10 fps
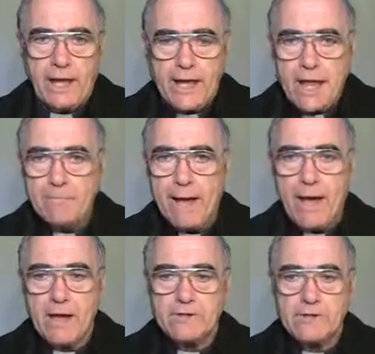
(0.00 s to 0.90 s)
He
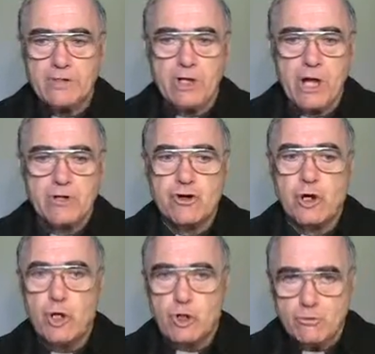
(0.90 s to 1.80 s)
empowers the church
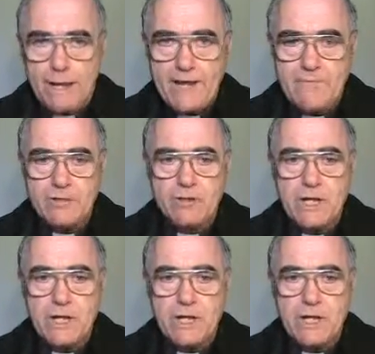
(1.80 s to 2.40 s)
to believe in